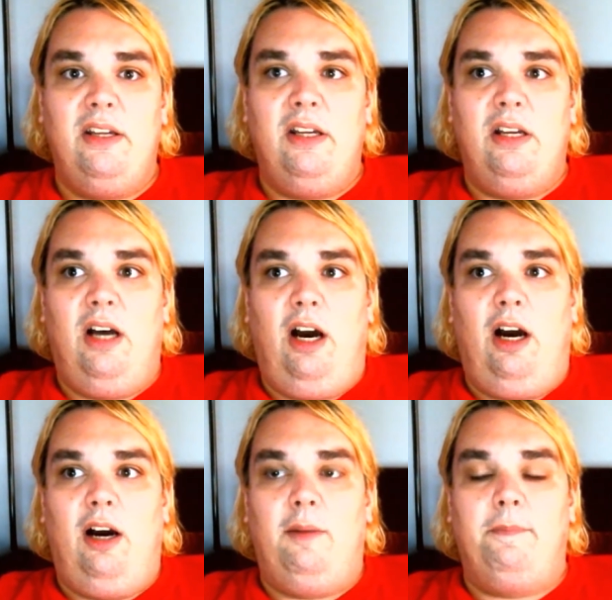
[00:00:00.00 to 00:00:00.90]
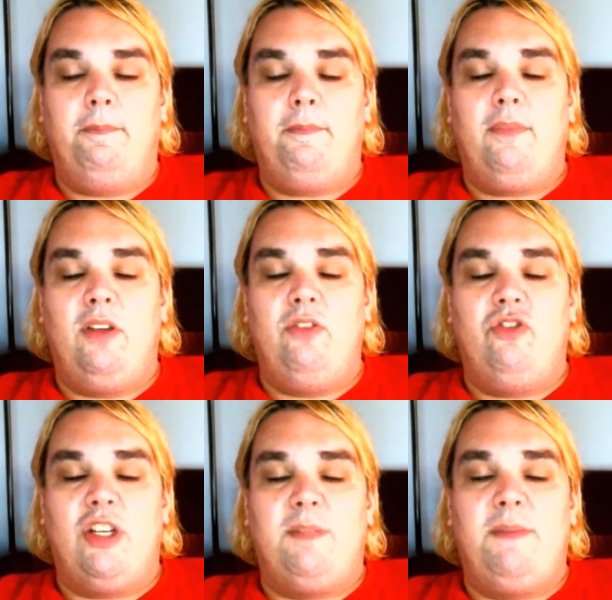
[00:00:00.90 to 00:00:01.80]
um,
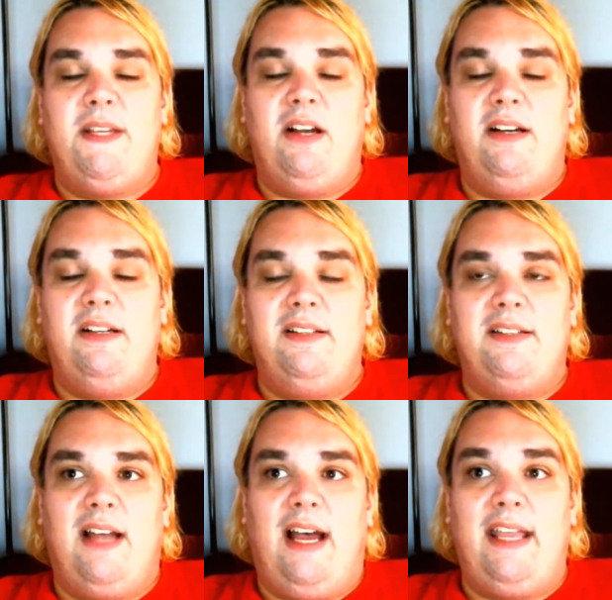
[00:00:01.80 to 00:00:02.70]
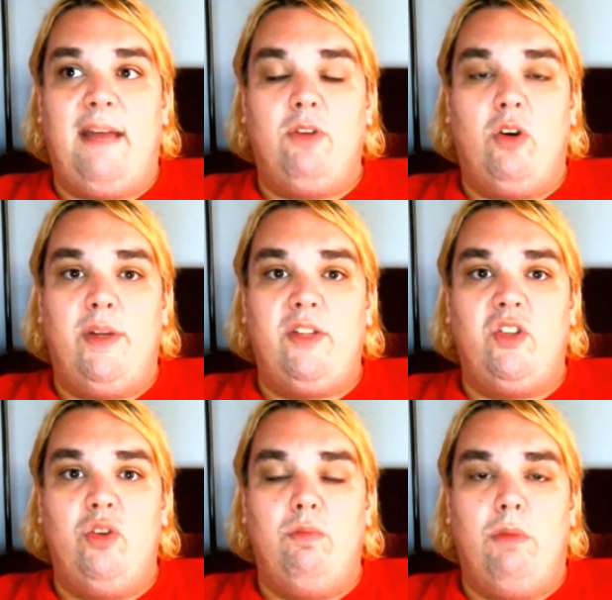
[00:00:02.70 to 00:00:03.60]
just because I am going
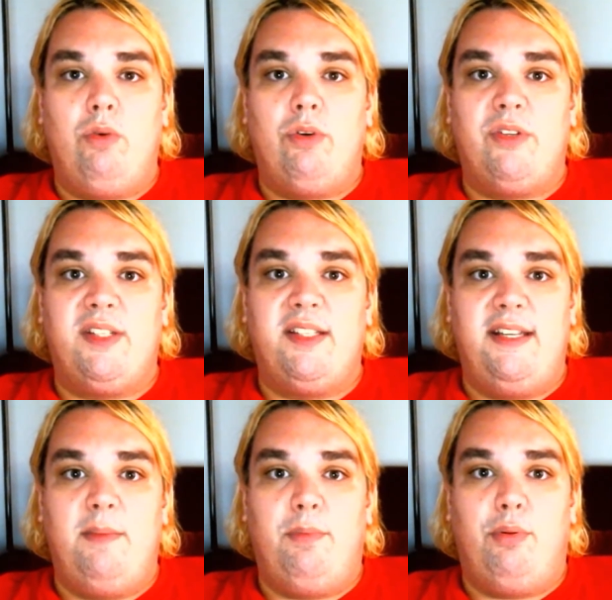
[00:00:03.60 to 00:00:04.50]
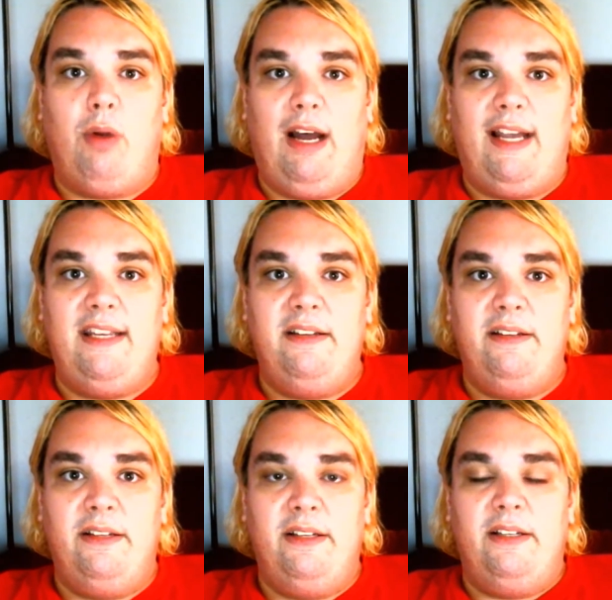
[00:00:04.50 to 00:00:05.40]
to Motor City Pride
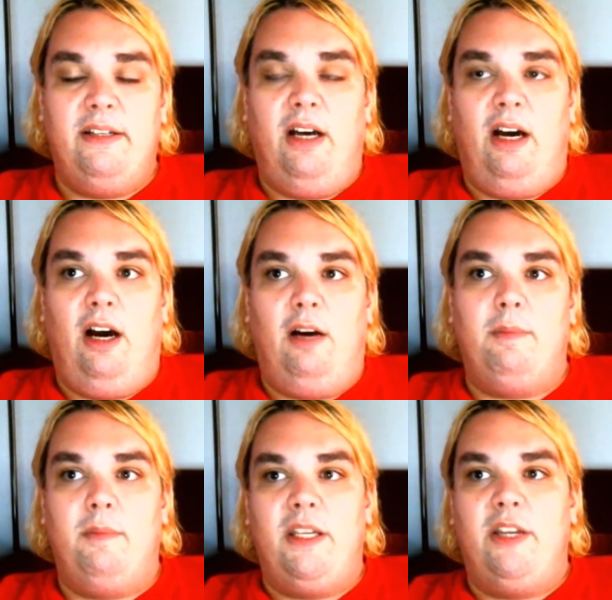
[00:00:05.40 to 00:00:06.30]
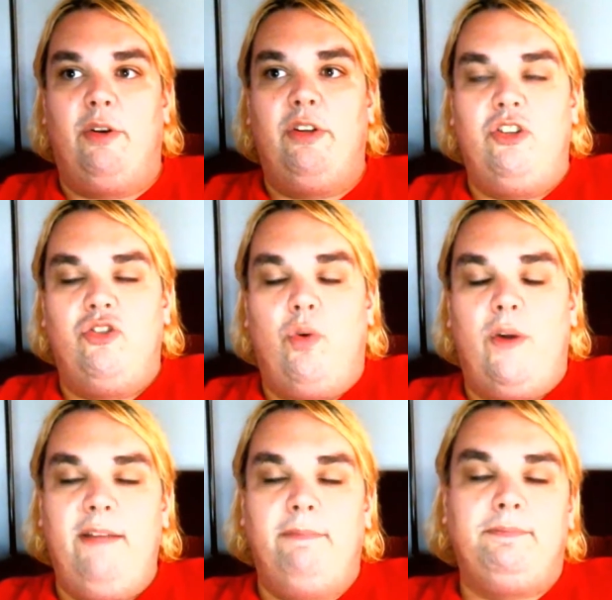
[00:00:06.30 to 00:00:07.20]
um, here in
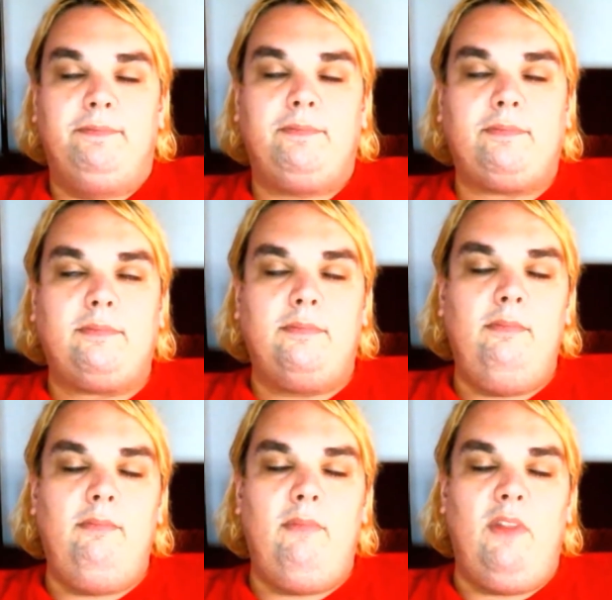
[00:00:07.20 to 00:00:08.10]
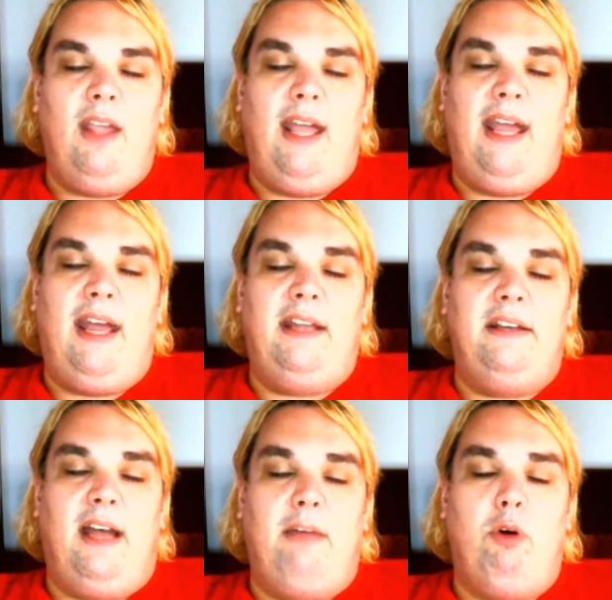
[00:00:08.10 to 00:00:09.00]
Detroit. And
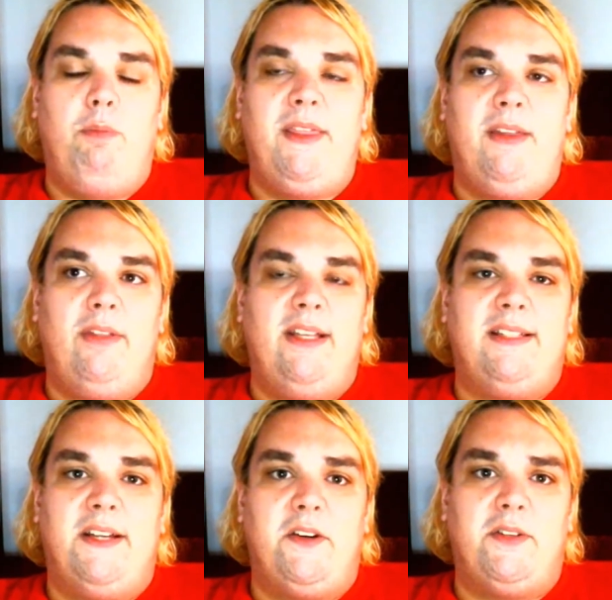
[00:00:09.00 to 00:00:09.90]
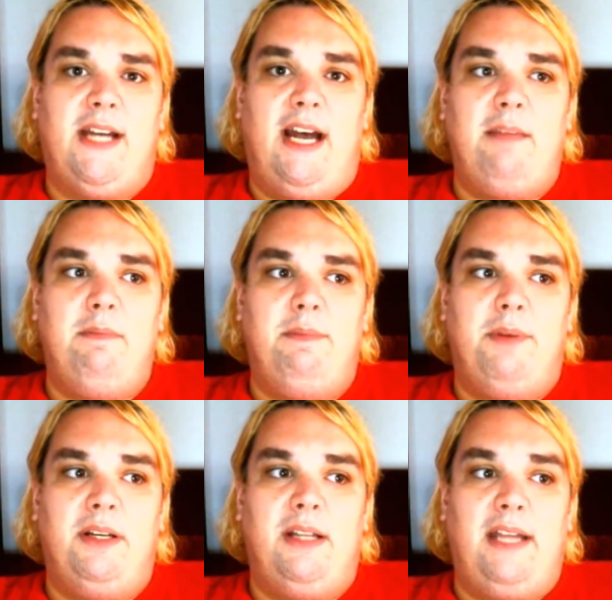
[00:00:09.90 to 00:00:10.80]
I won't be there the entire time,
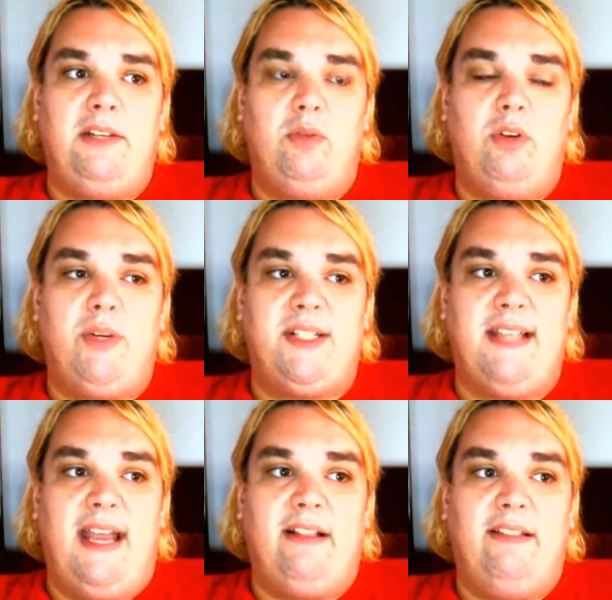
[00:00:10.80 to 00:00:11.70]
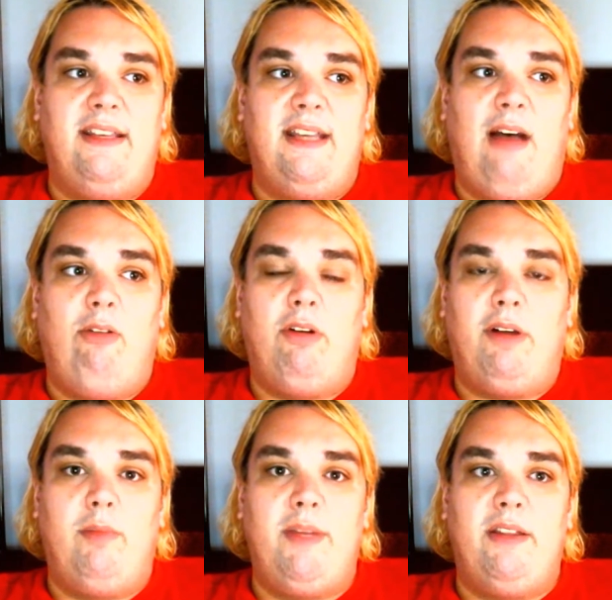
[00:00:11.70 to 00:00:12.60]
but I don't know exactly how long
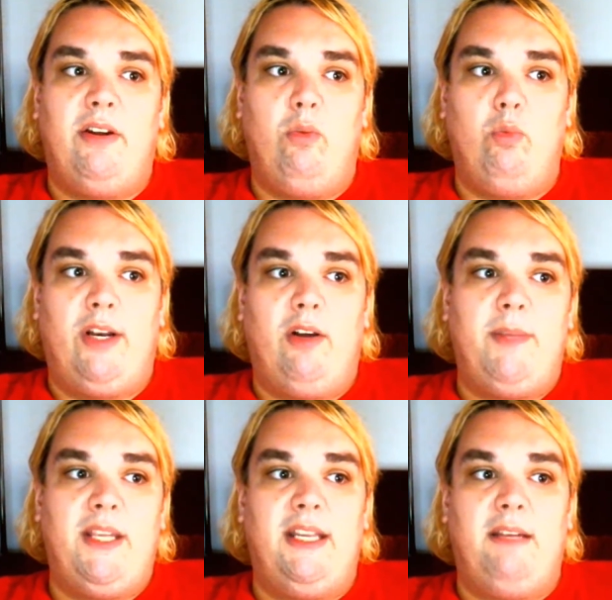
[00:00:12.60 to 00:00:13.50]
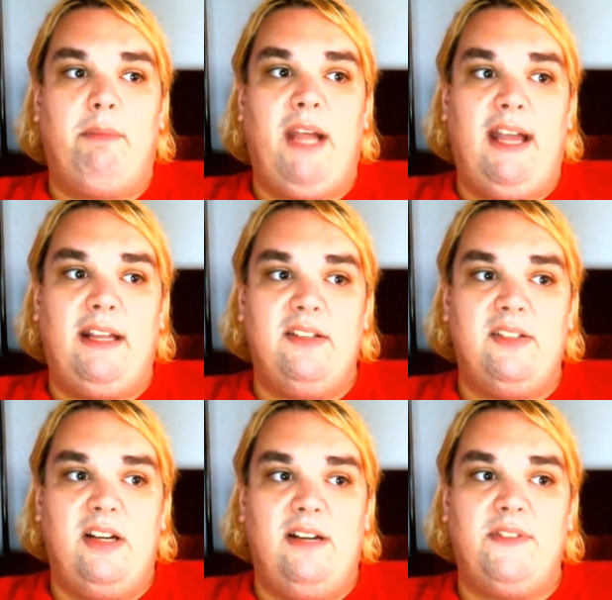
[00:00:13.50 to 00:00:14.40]
I'll be there and when I'll be getting back and
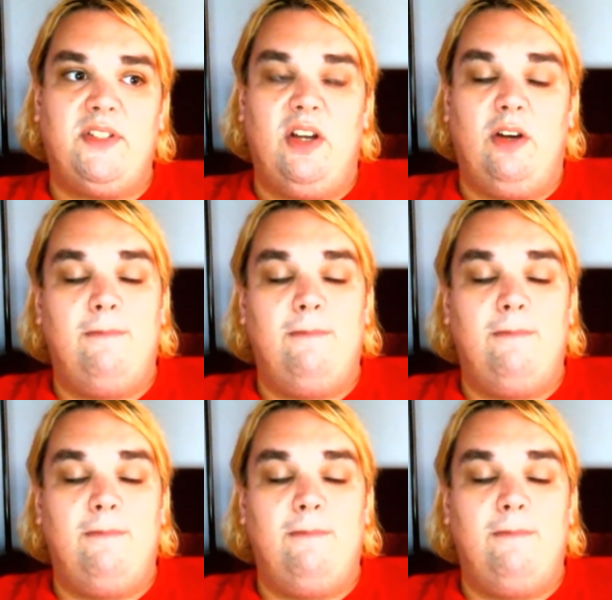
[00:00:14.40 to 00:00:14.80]
stuff. So